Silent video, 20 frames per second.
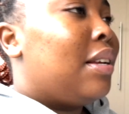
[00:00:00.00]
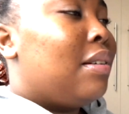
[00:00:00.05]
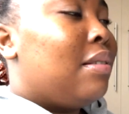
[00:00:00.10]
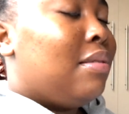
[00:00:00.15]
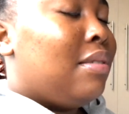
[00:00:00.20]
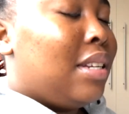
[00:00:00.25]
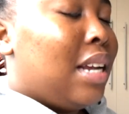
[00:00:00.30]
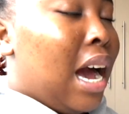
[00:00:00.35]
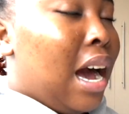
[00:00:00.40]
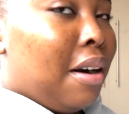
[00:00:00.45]
go
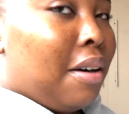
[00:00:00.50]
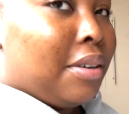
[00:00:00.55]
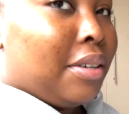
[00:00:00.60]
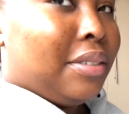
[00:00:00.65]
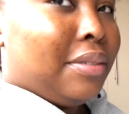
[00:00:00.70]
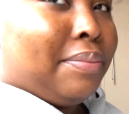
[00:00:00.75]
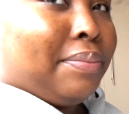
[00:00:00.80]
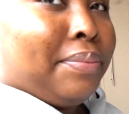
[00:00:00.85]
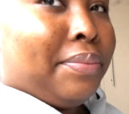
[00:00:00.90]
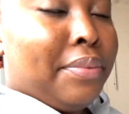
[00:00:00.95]

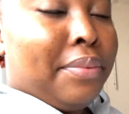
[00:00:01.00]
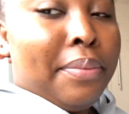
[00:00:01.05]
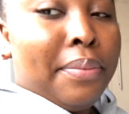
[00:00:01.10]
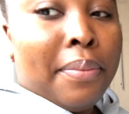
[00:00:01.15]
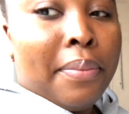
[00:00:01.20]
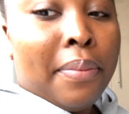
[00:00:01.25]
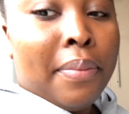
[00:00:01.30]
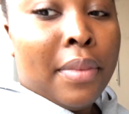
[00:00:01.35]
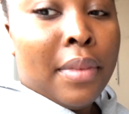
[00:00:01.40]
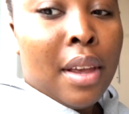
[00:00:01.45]
down,
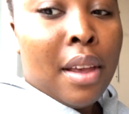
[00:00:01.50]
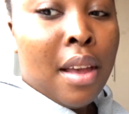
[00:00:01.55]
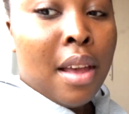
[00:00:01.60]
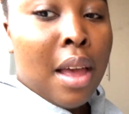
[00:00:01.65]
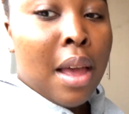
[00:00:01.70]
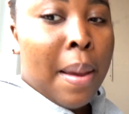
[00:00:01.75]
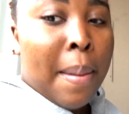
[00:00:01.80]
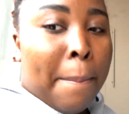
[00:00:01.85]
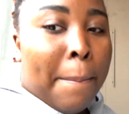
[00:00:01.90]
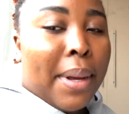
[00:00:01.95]

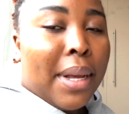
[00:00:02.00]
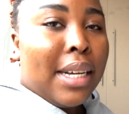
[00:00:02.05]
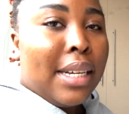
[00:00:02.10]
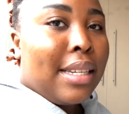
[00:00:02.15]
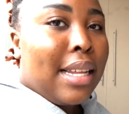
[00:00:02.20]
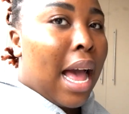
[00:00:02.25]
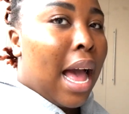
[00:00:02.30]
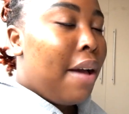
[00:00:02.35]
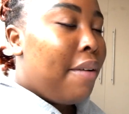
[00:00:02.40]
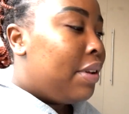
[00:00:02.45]

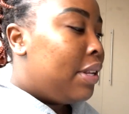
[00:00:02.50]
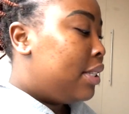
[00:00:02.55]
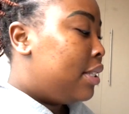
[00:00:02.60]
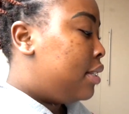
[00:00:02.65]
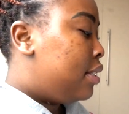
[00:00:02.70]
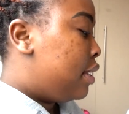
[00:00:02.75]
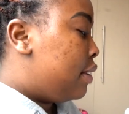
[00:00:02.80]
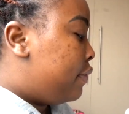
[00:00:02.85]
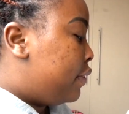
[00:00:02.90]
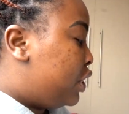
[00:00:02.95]
because I
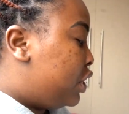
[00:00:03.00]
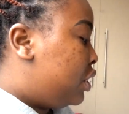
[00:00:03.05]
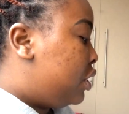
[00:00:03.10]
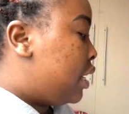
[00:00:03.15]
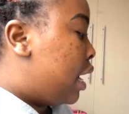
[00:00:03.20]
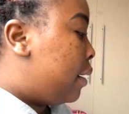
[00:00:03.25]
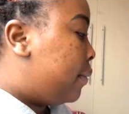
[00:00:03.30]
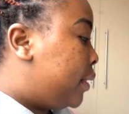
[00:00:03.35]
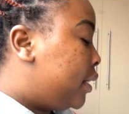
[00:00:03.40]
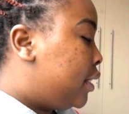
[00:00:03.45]
haven't even
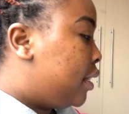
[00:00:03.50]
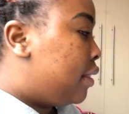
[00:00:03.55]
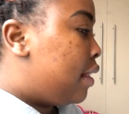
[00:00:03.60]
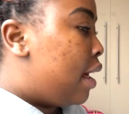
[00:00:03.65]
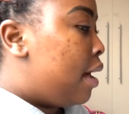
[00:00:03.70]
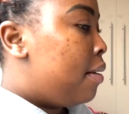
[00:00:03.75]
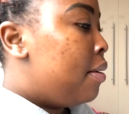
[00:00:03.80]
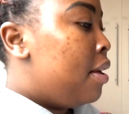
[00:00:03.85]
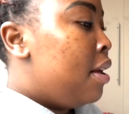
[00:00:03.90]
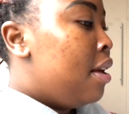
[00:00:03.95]
showered to
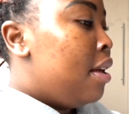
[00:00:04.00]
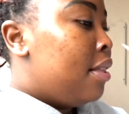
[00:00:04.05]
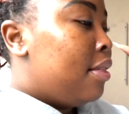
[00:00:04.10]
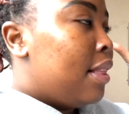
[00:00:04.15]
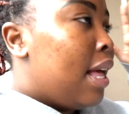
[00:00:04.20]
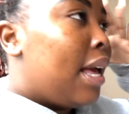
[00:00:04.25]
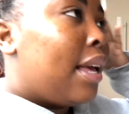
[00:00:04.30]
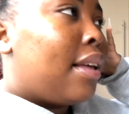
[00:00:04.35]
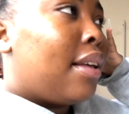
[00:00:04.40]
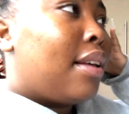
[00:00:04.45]
that.
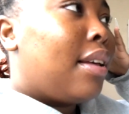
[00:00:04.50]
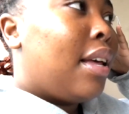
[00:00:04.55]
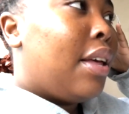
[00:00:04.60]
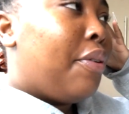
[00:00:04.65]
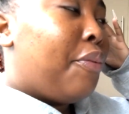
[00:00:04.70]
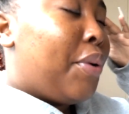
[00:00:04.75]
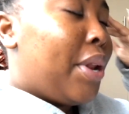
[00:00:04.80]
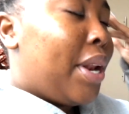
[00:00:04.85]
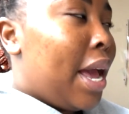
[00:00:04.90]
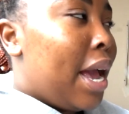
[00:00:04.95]
Like,
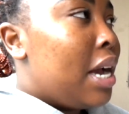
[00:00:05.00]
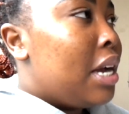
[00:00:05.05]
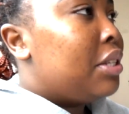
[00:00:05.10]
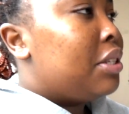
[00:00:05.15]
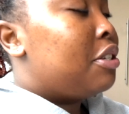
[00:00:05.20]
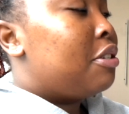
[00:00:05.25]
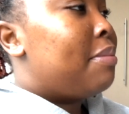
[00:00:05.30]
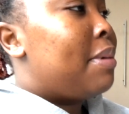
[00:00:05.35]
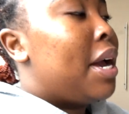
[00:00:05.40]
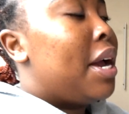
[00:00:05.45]
when I undo my